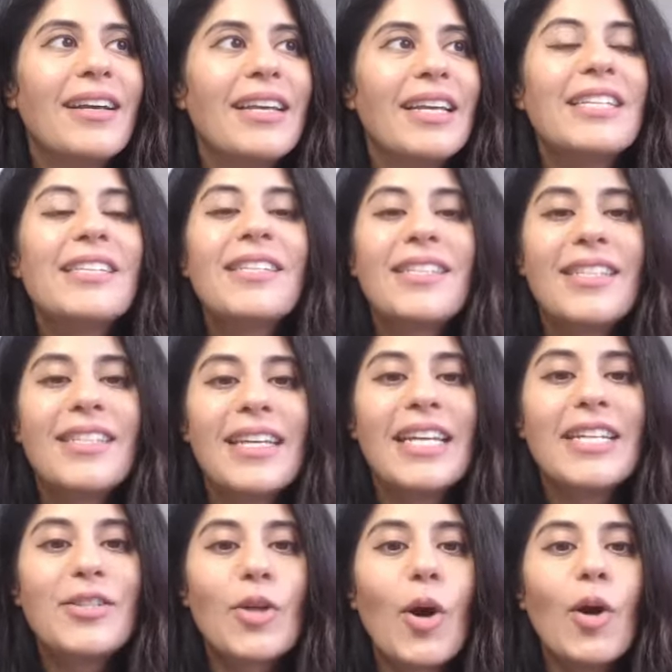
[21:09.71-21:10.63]

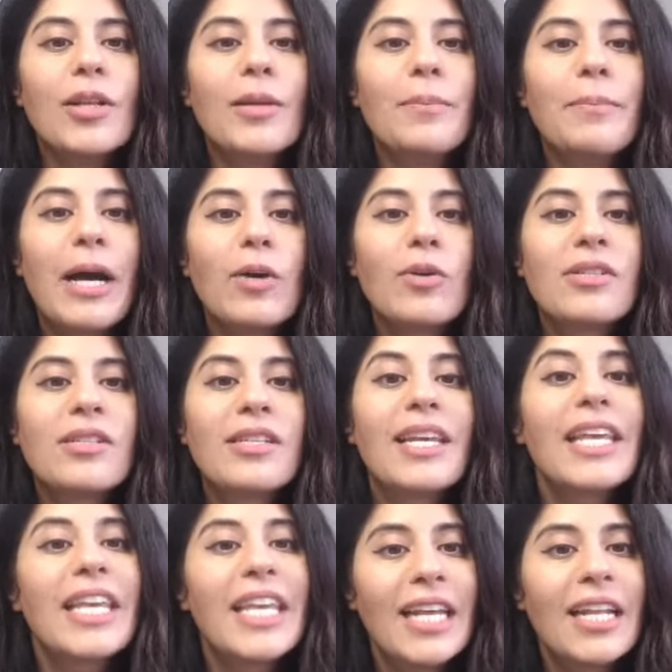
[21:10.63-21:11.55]
it's all about
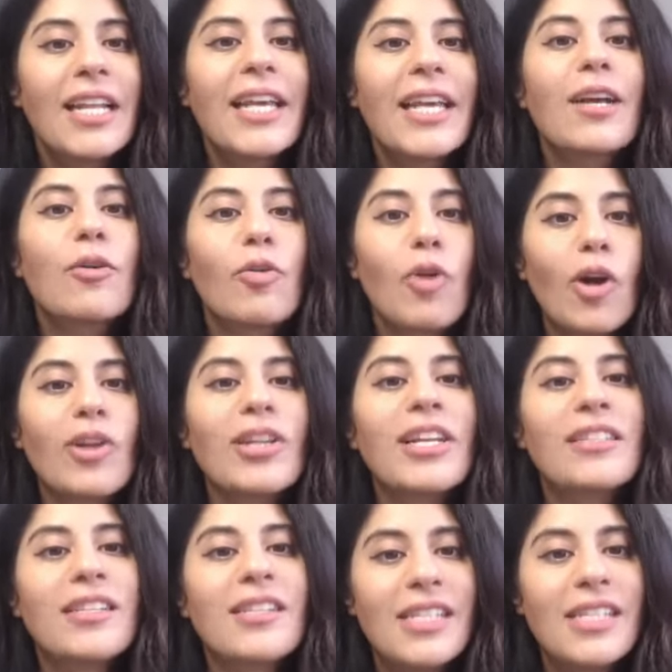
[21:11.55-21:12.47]
healing
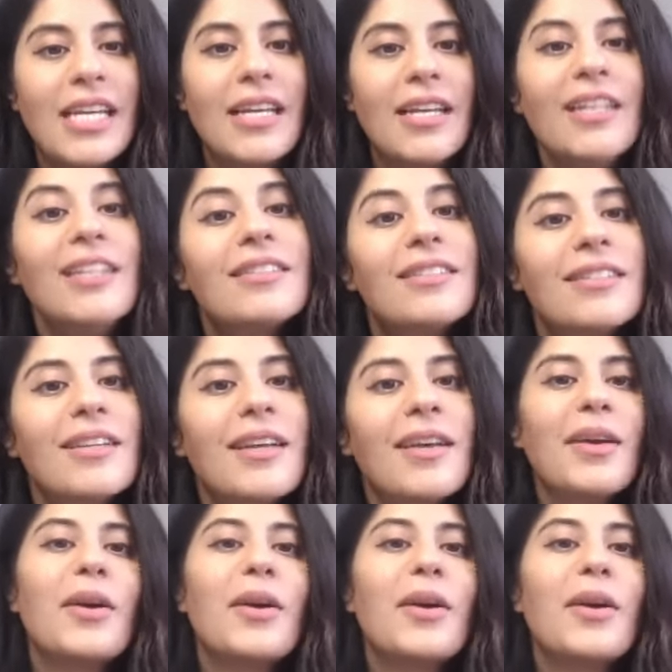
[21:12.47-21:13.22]
chronic disease